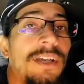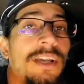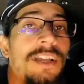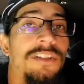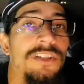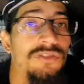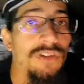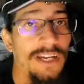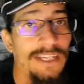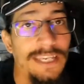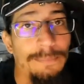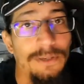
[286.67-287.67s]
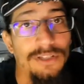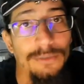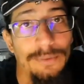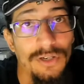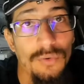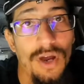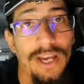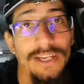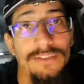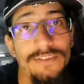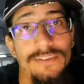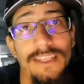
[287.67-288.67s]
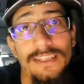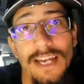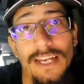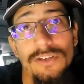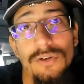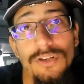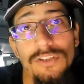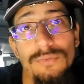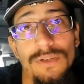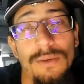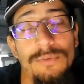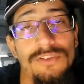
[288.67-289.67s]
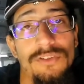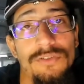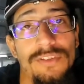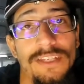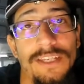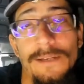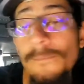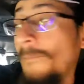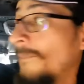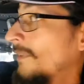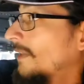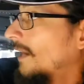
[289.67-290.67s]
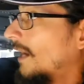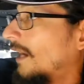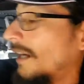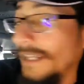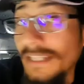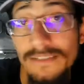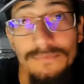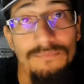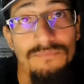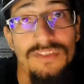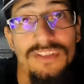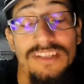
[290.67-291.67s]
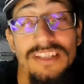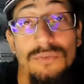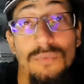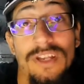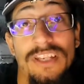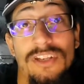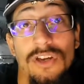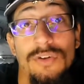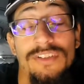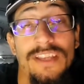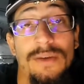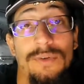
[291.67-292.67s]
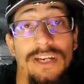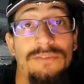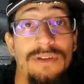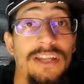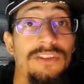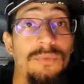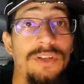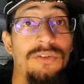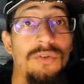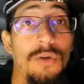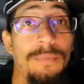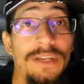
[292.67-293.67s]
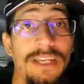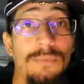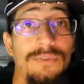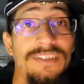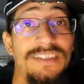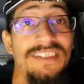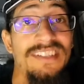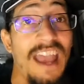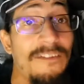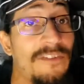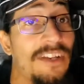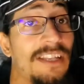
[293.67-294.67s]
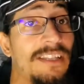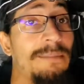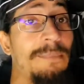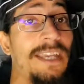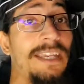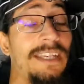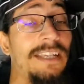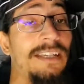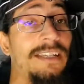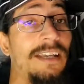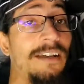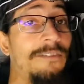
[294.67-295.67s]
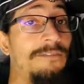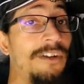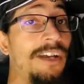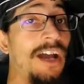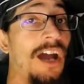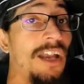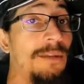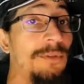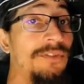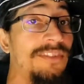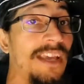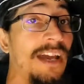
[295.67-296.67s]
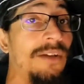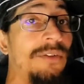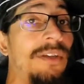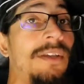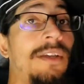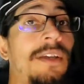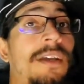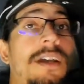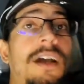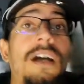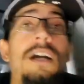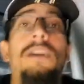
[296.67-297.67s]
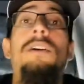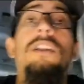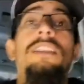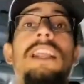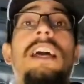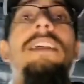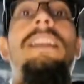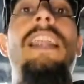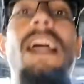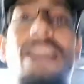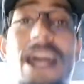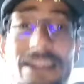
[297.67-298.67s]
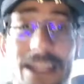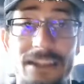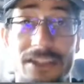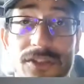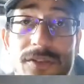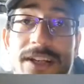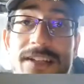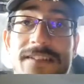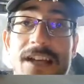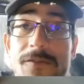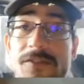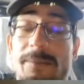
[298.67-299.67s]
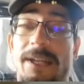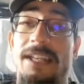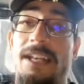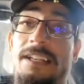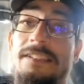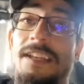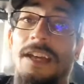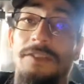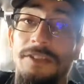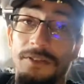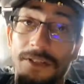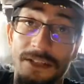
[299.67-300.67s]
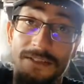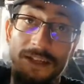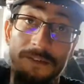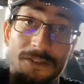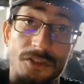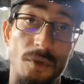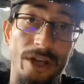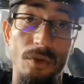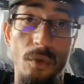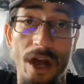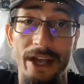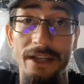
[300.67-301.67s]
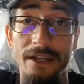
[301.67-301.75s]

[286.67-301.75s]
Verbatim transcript: to try and keep it a little bit quiet. Because the thing that I noticed when I was using it, uh, it just in the window is that when I cracked the window open, it was definitely making a very audible sound. Uh, a lot, and not not that the unit itself was making any sound. The unit itself is quite quiet.